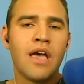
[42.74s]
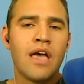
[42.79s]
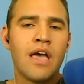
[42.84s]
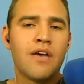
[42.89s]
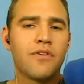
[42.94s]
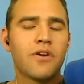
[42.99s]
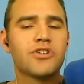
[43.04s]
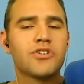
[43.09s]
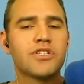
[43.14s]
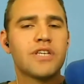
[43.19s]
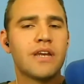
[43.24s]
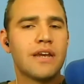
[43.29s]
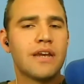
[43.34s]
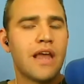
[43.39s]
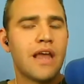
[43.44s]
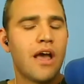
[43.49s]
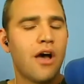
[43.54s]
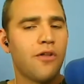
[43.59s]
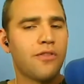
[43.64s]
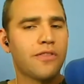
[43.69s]
if you're interested in
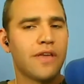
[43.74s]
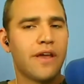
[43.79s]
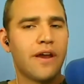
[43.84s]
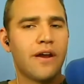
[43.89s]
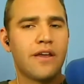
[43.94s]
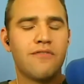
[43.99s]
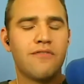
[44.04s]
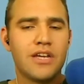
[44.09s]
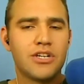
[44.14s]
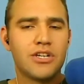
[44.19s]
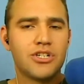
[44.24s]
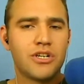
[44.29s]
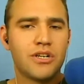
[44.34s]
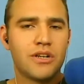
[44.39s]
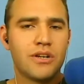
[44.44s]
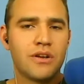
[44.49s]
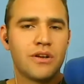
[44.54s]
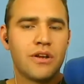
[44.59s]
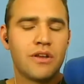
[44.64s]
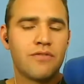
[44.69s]
healthcare
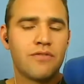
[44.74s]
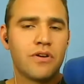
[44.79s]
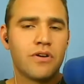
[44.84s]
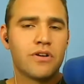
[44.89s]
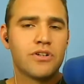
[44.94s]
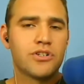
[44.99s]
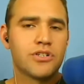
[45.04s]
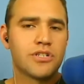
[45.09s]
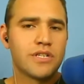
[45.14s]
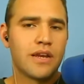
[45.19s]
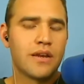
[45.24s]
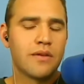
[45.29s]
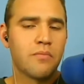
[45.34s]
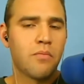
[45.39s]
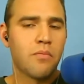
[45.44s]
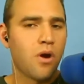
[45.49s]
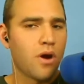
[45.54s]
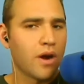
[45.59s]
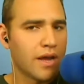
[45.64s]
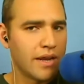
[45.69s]
innovation, if you're interested in
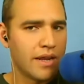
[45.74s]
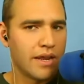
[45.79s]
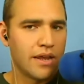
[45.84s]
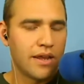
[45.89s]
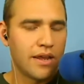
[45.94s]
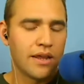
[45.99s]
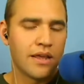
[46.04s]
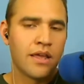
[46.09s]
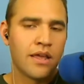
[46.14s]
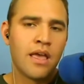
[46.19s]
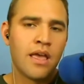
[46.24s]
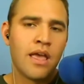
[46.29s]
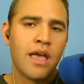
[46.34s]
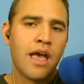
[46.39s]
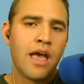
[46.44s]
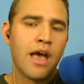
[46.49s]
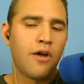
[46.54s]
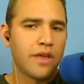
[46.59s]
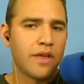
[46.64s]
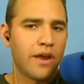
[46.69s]
marketing,
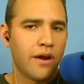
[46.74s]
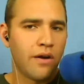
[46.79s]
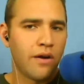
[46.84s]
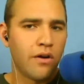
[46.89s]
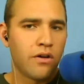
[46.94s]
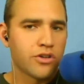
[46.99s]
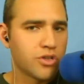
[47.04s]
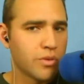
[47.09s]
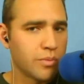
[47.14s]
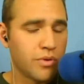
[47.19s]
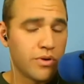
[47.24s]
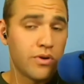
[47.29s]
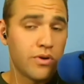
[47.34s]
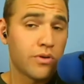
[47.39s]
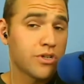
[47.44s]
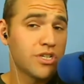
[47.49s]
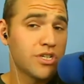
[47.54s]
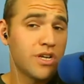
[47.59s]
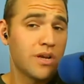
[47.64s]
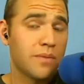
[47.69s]
healthcare,
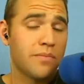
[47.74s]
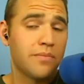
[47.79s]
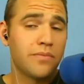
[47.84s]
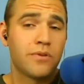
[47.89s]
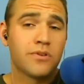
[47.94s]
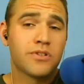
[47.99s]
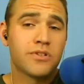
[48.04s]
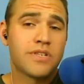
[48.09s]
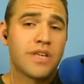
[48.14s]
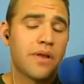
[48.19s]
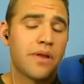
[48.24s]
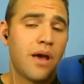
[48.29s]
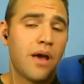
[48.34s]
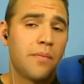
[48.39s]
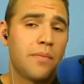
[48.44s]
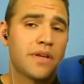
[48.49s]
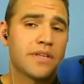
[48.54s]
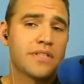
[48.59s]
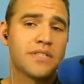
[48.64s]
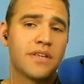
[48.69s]
entrepreneurship, those type of
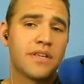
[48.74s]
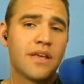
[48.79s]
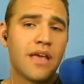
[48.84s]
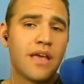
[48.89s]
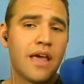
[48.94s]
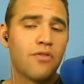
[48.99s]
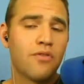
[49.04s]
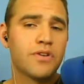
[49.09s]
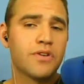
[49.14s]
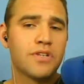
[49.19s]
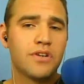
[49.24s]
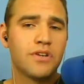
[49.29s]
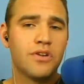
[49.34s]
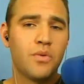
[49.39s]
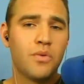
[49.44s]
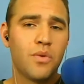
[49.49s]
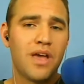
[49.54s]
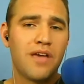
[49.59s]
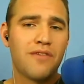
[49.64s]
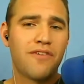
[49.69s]
topics, head over to
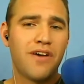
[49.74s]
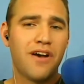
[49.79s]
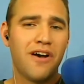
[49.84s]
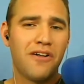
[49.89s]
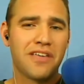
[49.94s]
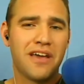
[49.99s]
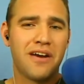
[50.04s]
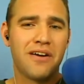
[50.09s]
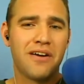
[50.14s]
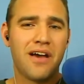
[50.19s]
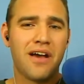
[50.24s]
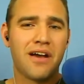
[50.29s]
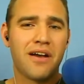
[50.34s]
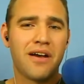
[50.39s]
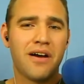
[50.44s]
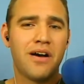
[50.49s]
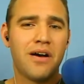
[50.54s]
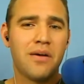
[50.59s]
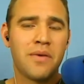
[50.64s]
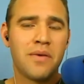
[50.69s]

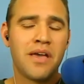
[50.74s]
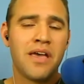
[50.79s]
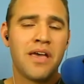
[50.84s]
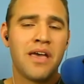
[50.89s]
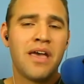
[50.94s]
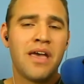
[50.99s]
newwavehealthcare.com.